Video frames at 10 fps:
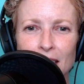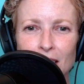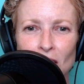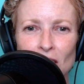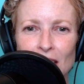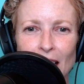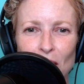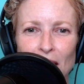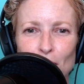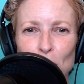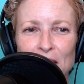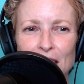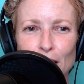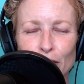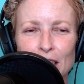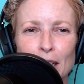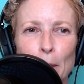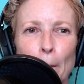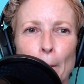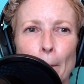turns out everyone's different.
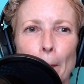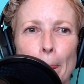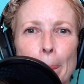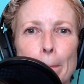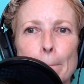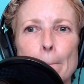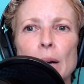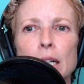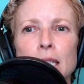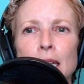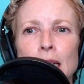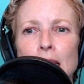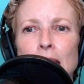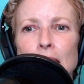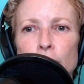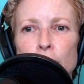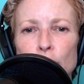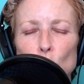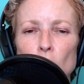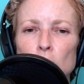But if
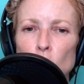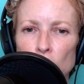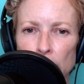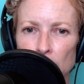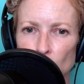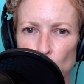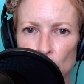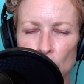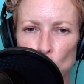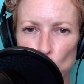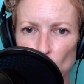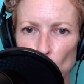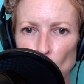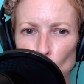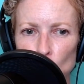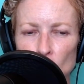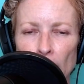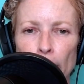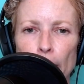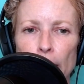you are looking at the person doing the pose
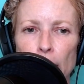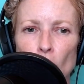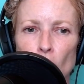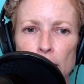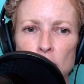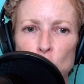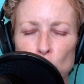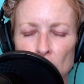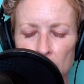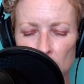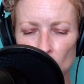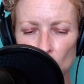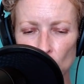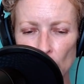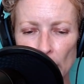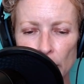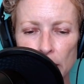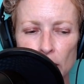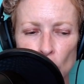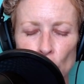and they are expressing to you that
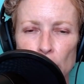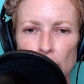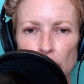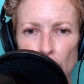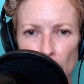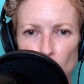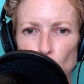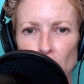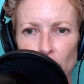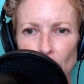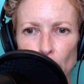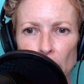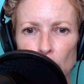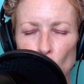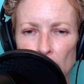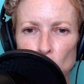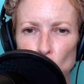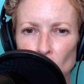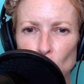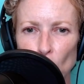this is hurting this part of my body when I do
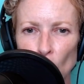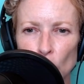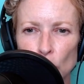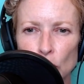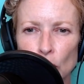this pose,